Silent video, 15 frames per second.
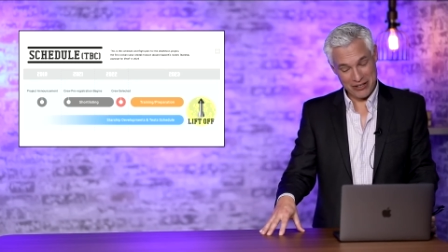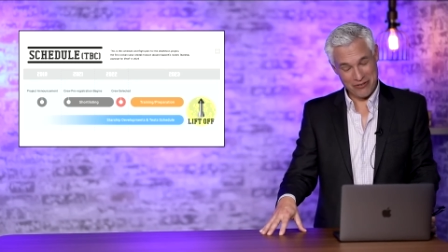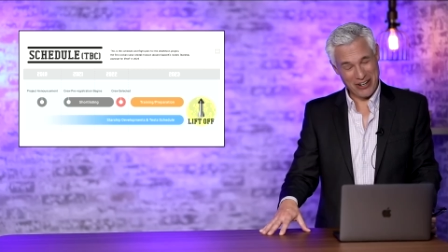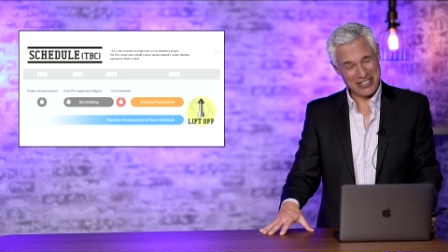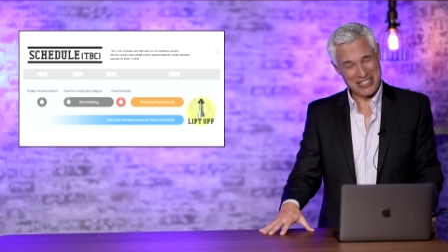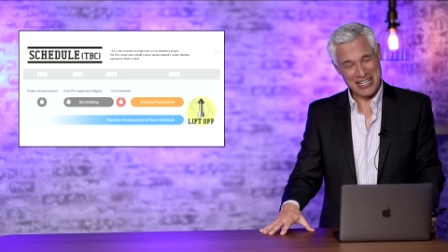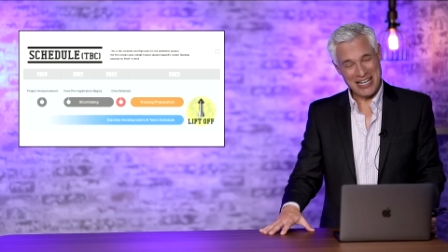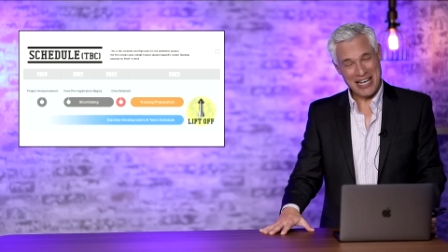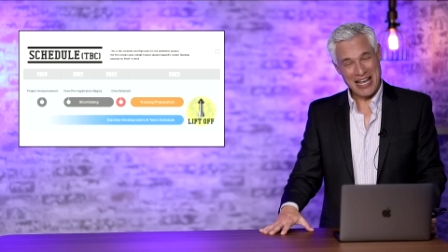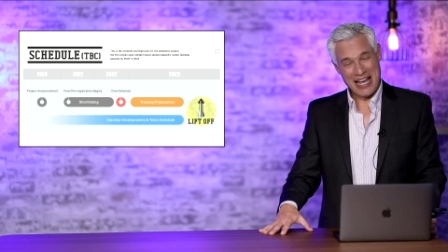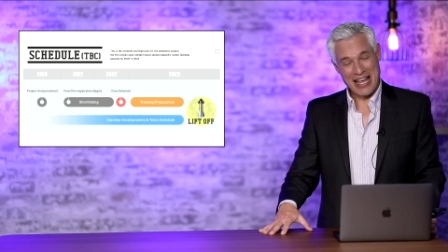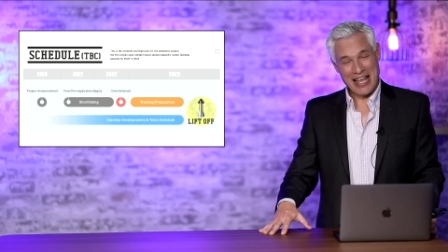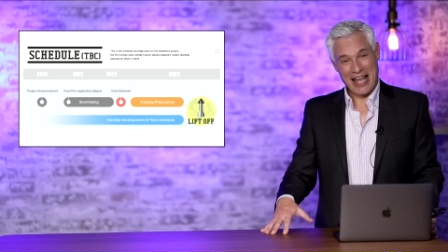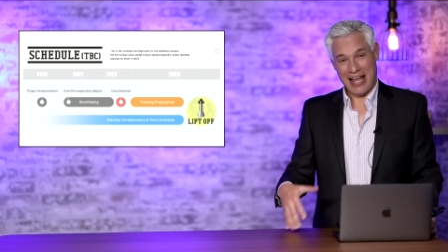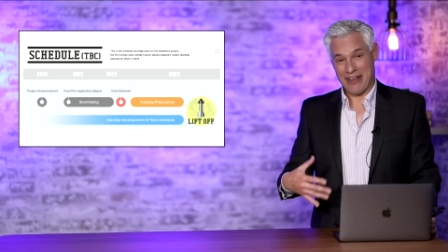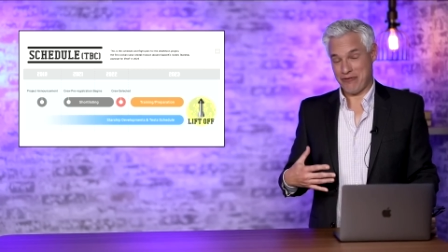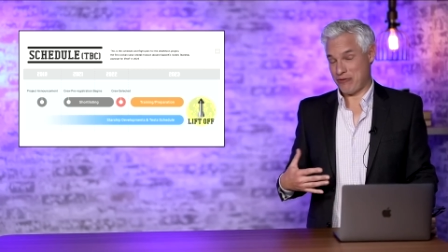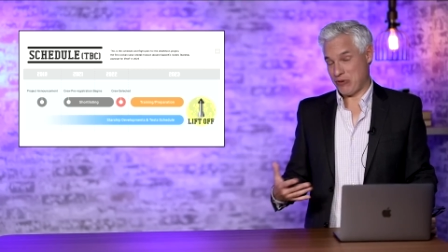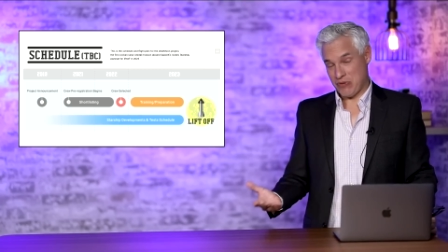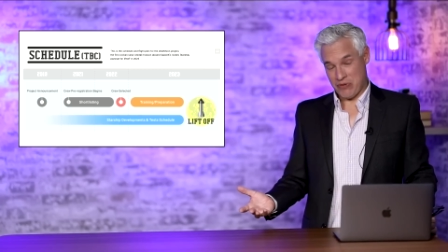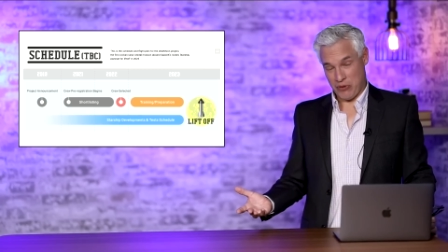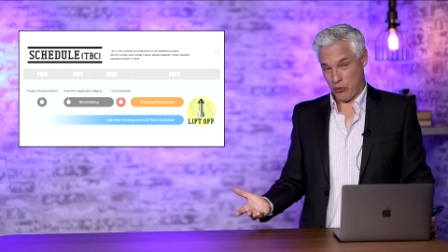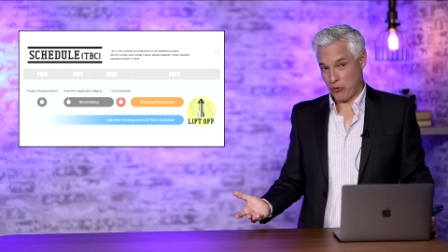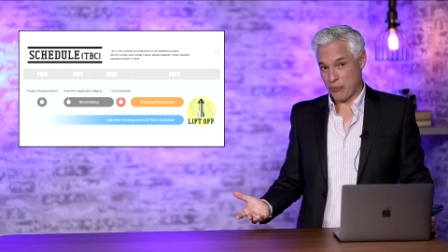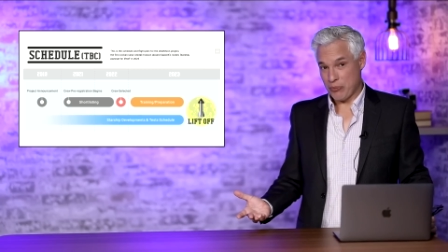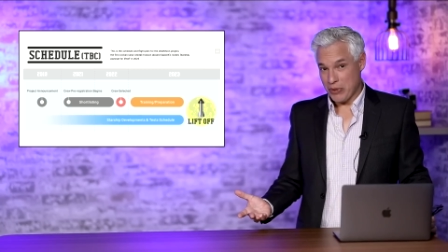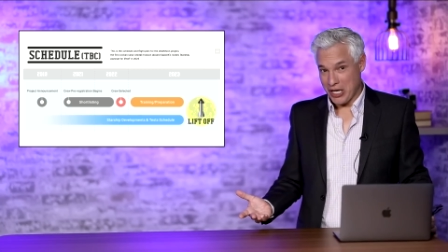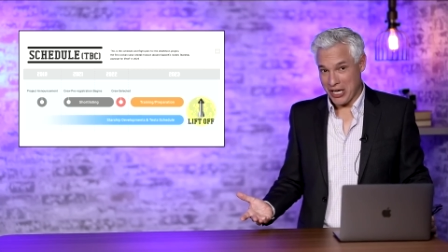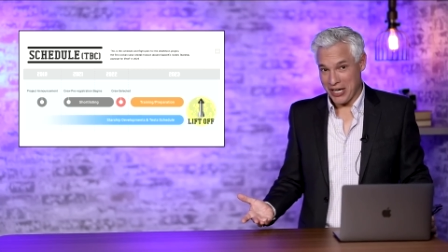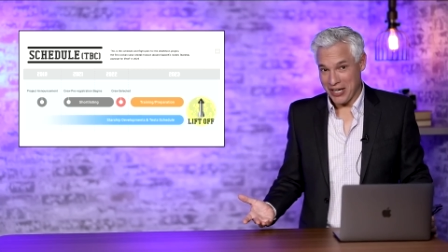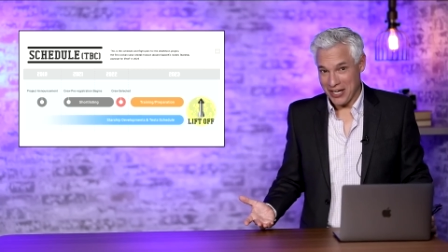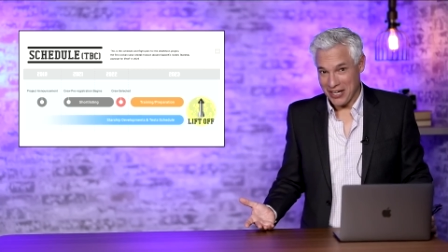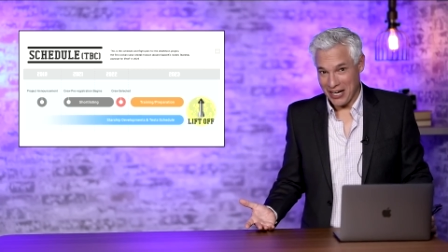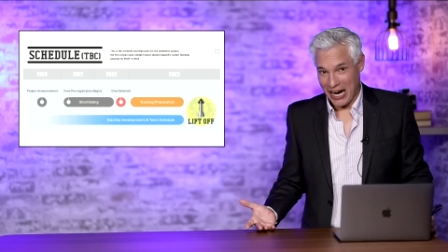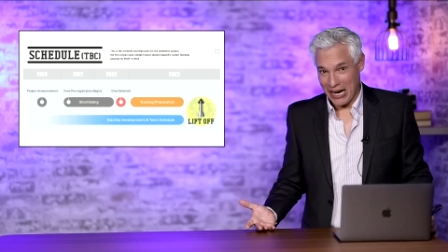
In fact, if, if it were me,